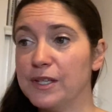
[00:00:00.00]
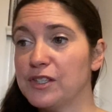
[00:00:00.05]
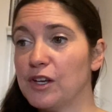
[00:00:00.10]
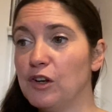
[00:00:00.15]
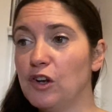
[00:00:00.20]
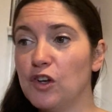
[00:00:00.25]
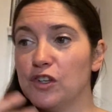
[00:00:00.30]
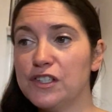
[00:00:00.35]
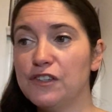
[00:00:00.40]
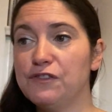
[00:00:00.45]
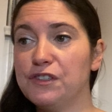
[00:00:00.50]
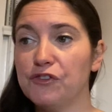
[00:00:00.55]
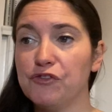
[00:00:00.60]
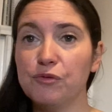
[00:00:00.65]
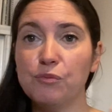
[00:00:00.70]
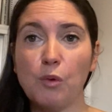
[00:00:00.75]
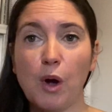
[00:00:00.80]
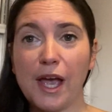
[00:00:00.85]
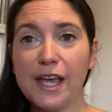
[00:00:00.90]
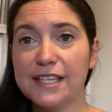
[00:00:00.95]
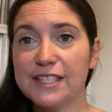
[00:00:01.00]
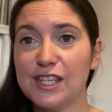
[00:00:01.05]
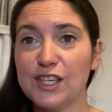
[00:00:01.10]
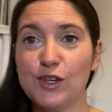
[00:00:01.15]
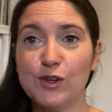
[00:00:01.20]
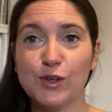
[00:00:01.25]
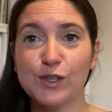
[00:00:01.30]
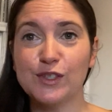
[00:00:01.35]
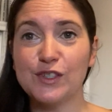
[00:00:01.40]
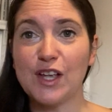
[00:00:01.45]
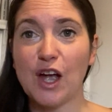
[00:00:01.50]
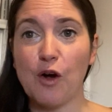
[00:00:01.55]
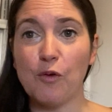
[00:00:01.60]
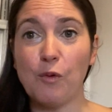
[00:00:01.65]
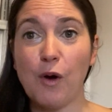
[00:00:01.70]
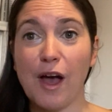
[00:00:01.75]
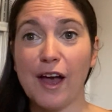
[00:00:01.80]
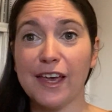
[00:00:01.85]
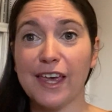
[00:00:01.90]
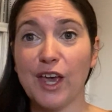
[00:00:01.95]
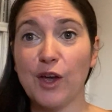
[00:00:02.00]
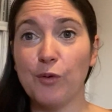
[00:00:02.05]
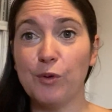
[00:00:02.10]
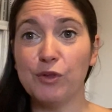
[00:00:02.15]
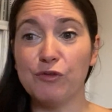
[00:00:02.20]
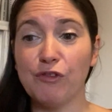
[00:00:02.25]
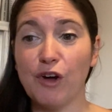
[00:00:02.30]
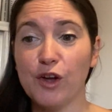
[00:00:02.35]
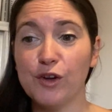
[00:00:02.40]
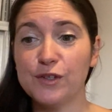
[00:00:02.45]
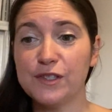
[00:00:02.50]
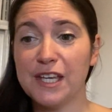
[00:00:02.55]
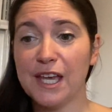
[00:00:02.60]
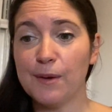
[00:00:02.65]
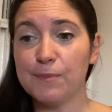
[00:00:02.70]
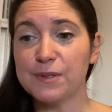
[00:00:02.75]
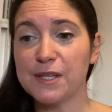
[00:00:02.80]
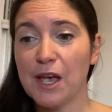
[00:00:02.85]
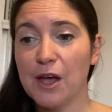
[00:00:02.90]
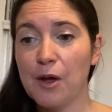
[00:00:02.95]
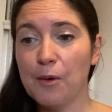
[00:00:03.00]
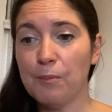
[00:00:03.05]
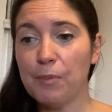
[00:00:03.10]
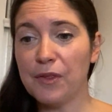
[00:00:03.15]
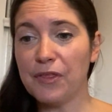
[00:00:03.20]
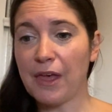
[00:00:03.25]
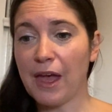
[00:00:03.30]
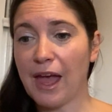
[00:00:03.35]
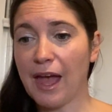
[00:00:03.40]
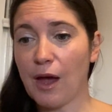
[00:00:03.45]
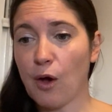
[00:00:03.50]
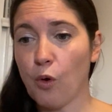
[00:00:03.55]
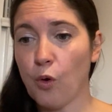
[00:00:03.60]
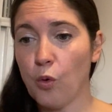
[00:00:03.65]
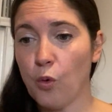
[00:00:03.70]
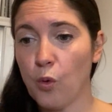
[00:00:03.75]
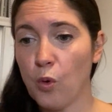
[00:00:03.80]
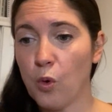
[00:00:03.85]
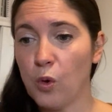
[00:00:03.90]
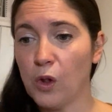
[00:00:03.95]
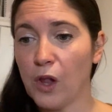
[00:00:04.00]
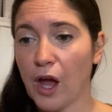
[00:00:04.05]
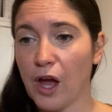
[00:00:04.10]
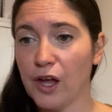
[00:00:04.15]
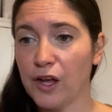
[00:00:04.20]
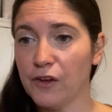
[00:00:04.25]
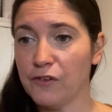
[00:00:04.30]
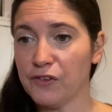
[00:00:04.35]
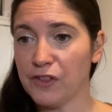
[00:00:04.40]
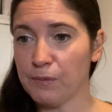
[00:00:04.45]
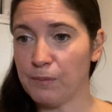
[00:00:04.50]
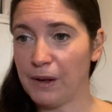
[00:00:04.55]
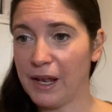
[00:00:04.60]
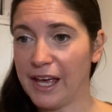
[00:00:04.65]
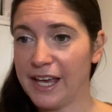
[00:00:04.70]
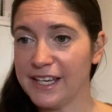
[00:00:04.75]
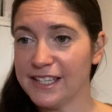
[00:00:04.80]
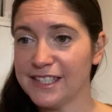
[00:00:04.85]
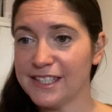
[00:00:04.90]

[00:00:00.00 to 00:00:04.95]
So lots of different ways that you can start working with rose hips, but they're all over the place.